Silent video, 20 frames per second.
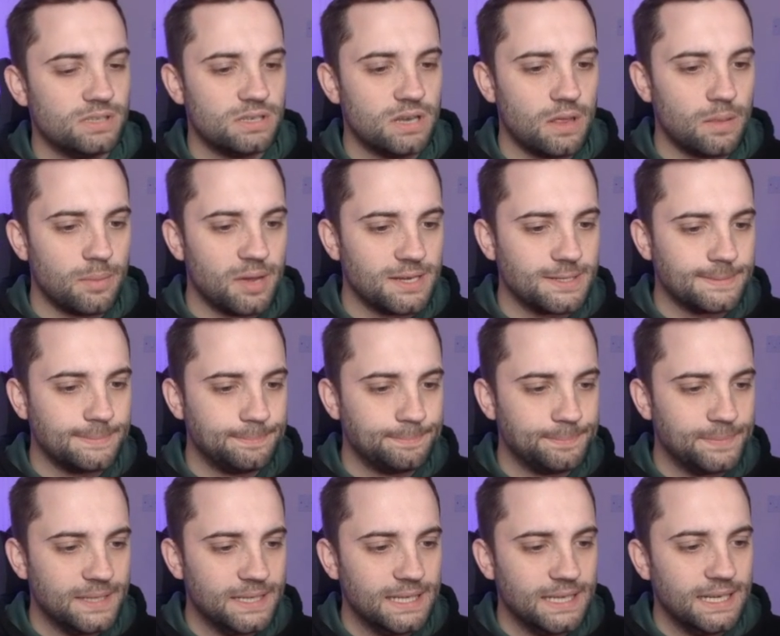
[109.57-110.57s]
Not the best.
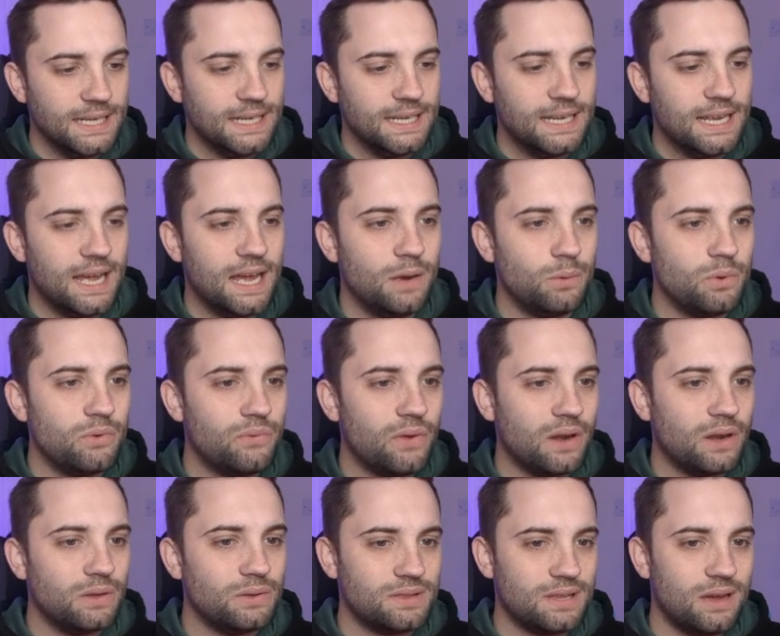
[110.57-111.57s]
We
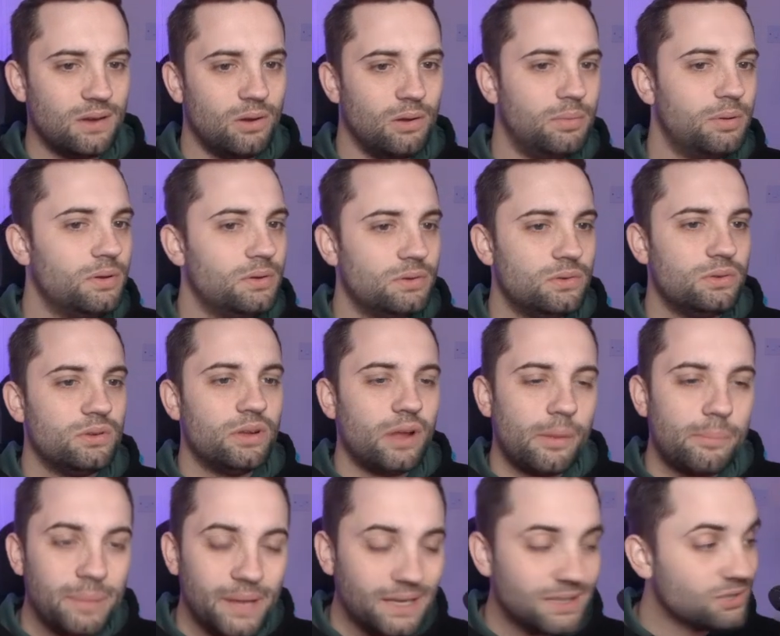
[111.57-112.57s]
followed that up.
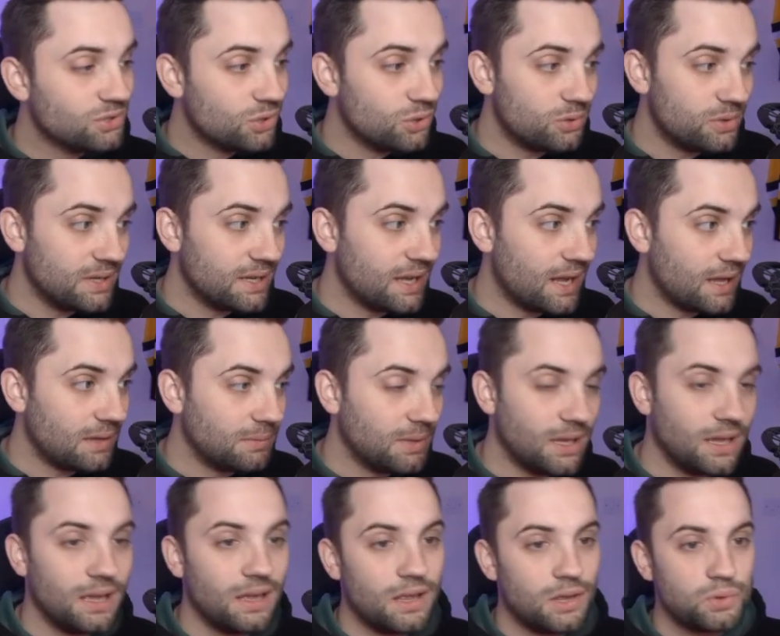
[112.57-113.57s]
A big scoring game
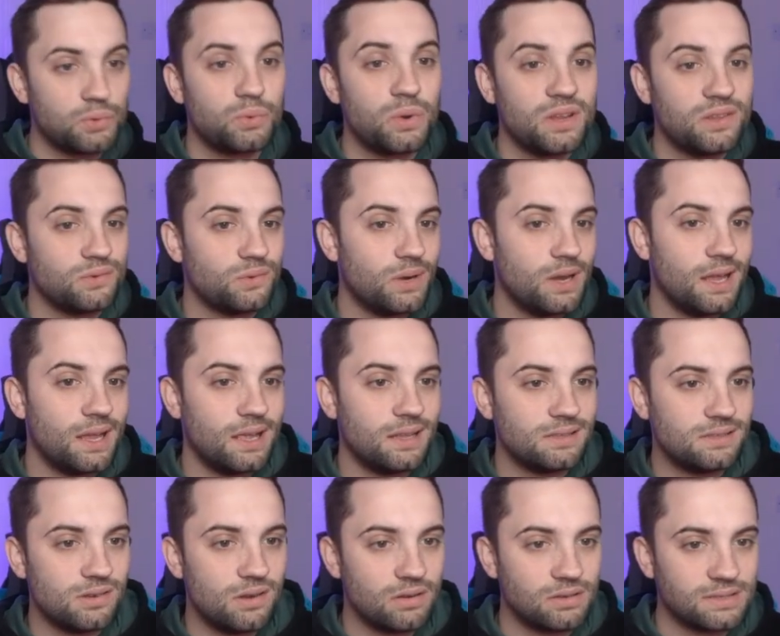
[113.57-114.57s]
here. 3-3
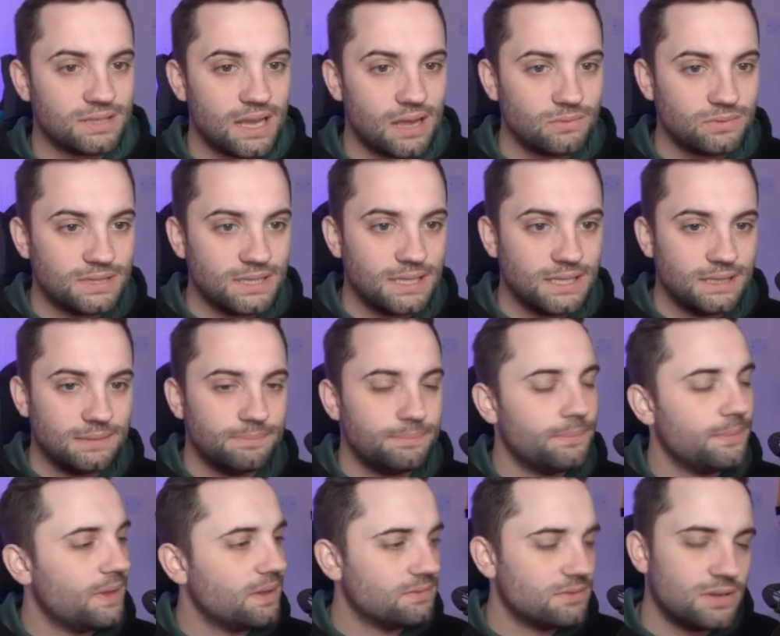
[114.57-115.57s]
against Knox County.
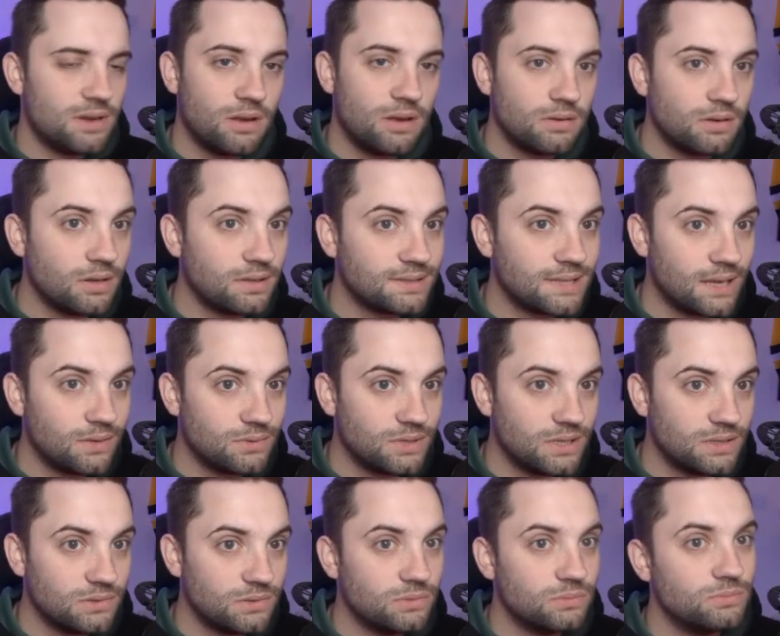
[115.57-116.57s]
It's not Knox County
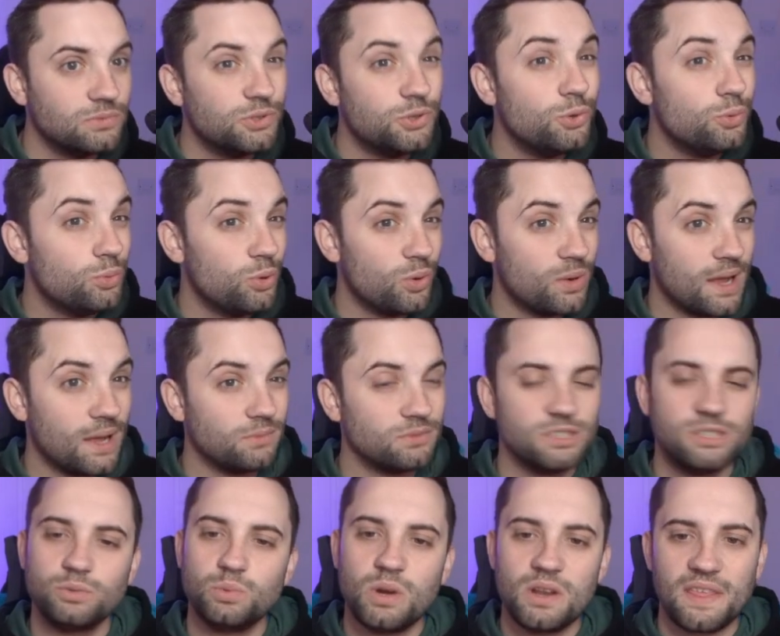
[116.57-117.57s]
at all. It's Newport County.
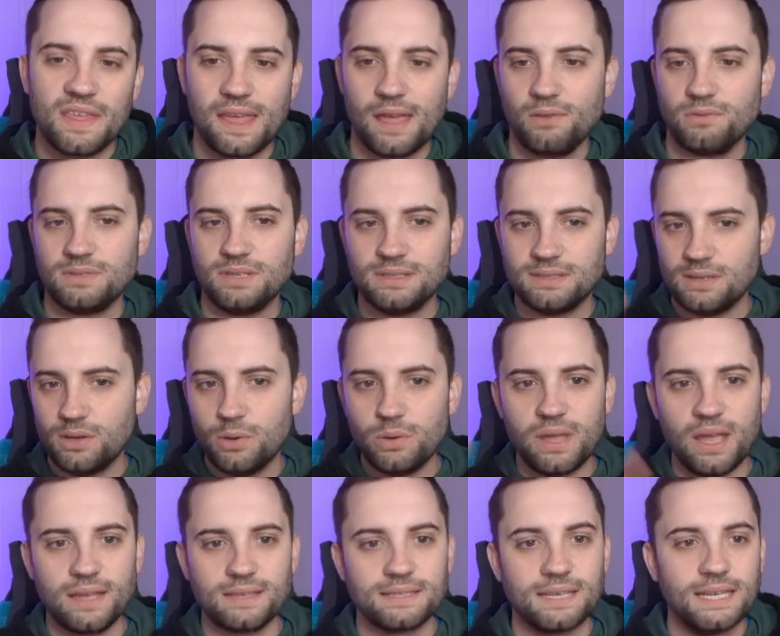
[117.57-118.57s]
It's one of the counties. Who
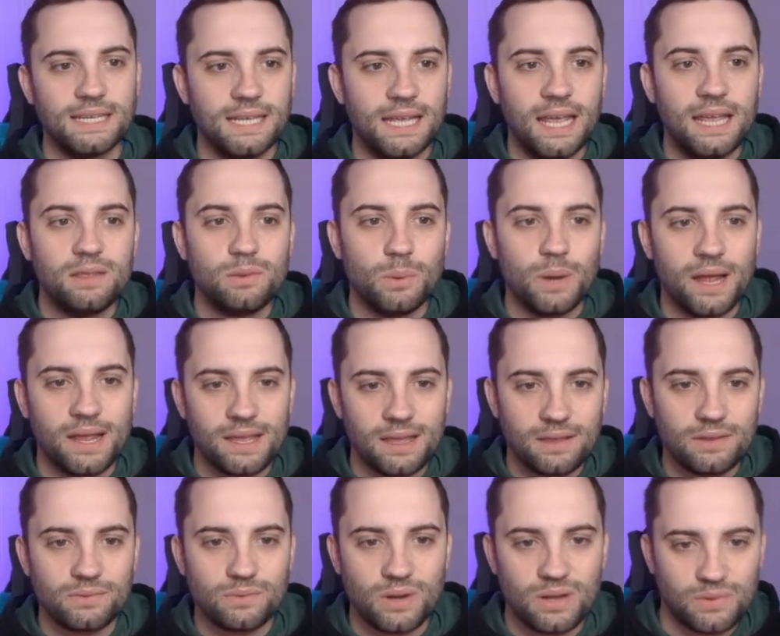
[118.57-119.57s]
cares? Either way,
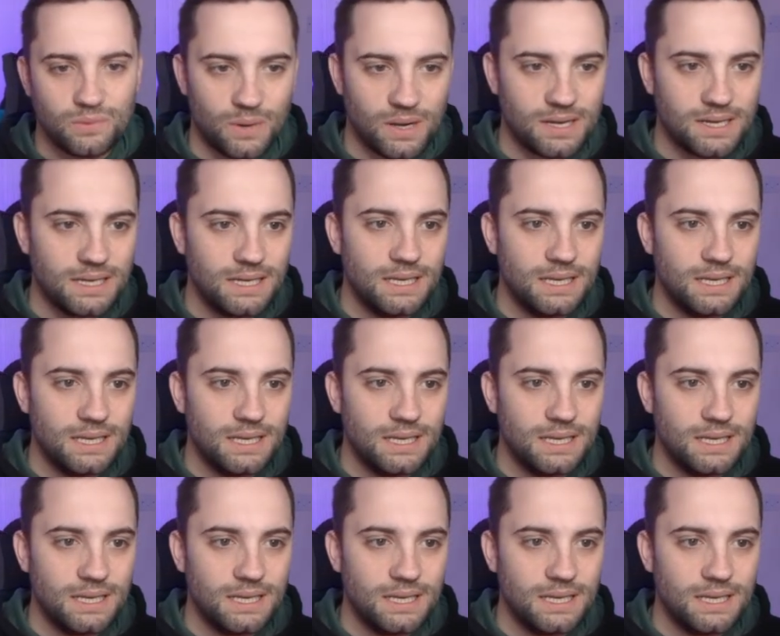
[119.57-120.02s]
3-3.